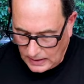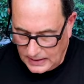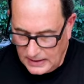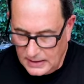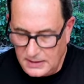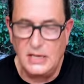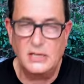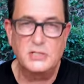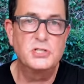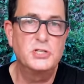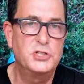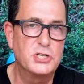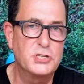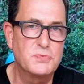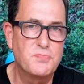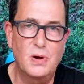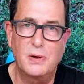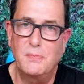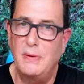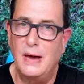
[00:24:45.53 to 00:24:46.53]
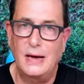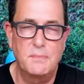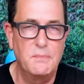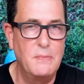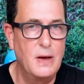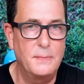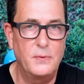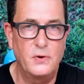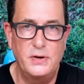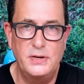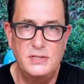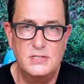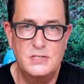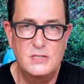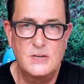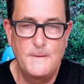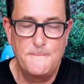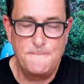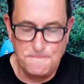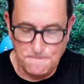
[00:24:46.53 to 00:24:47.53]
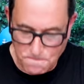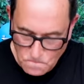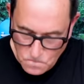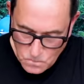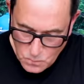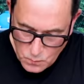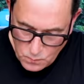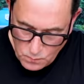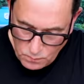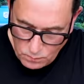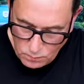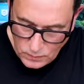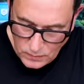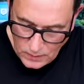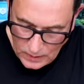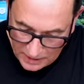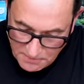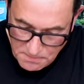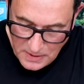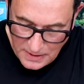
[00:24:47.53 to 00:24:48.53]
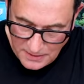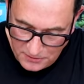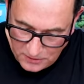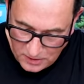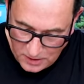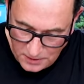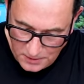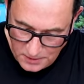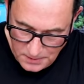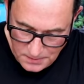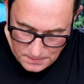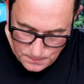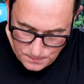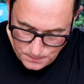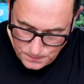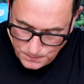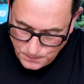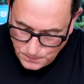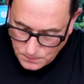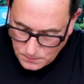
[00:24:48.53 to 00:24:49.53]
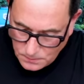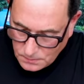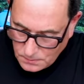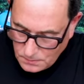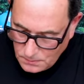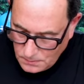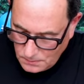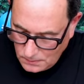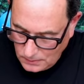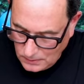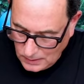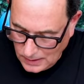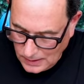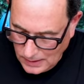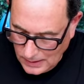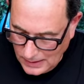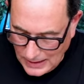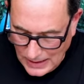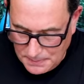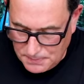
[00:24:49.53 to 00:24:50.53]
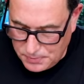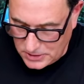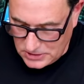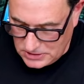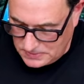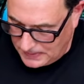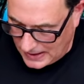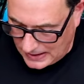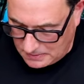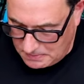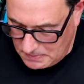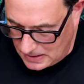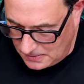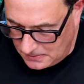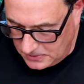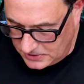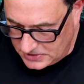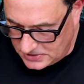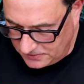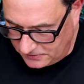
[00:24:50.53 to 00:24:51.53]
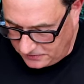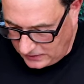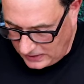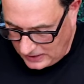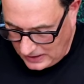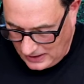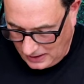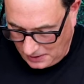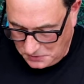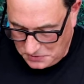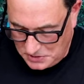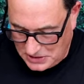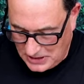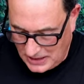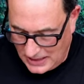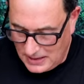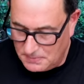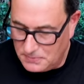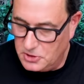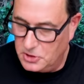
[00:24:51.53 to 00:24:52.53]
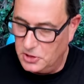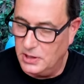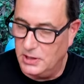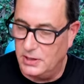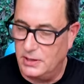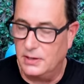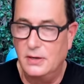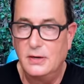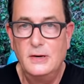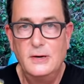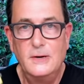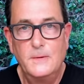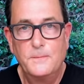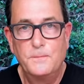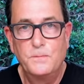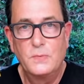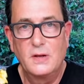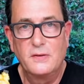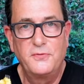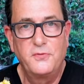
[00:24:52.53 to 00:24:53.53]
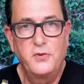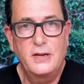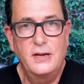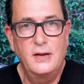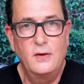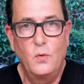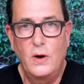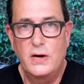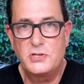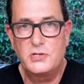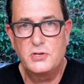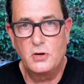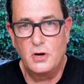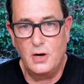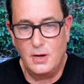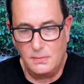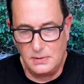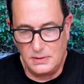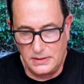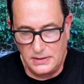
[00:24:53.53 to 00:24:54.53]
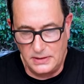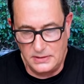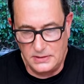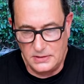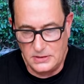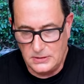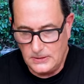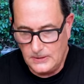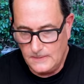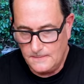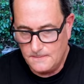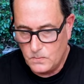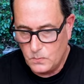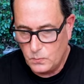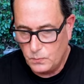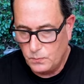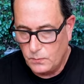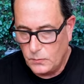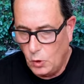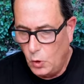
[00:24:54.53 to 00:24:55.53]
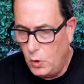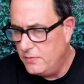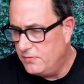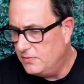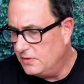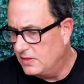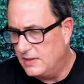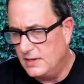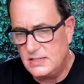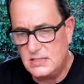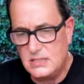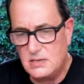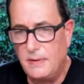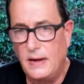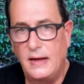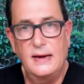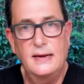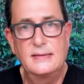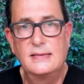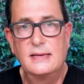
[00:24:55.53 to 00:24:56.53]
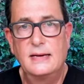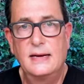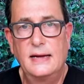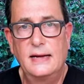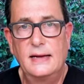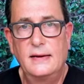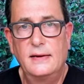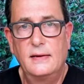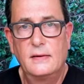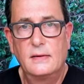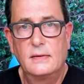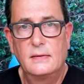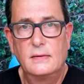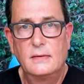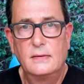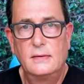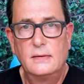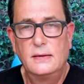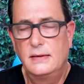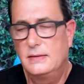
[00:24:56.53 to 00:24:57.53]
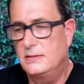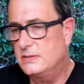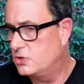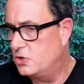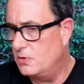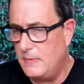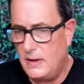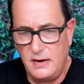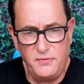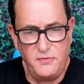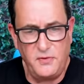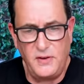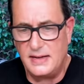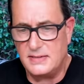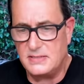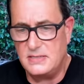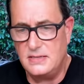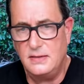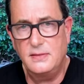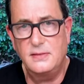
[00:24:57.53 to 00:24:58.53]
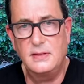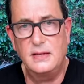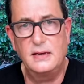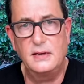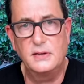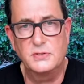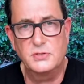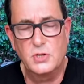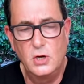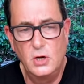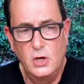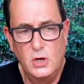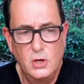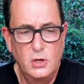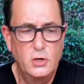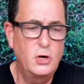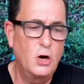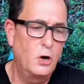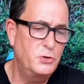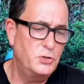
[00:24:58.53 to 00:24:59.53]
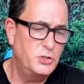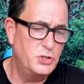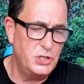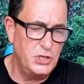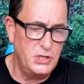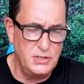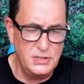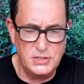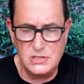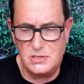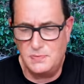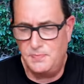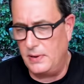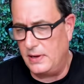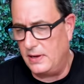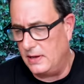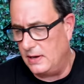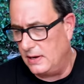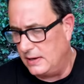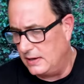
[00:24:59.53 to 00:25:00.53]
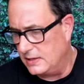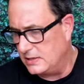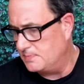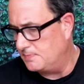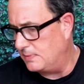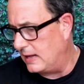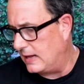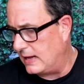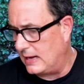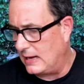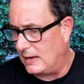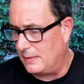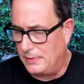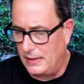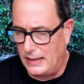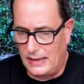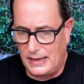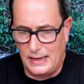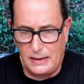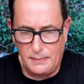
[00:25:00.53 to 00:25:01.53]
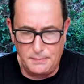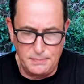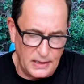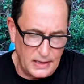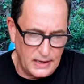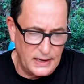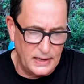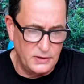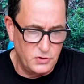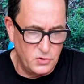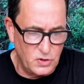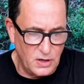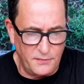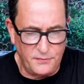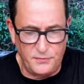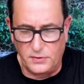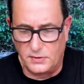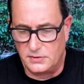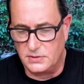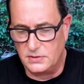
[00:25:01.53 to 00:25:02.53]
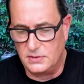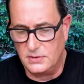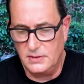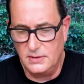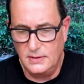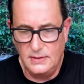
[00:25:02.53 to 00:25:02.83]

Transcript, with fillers: And it doesn't just bring back memories of my father, it brings back memories of how damn good a freaking Western omelet is. Who even thinks about it today? There's too many fancy things goat cheese, spinach, blah, blah, blah, truffles.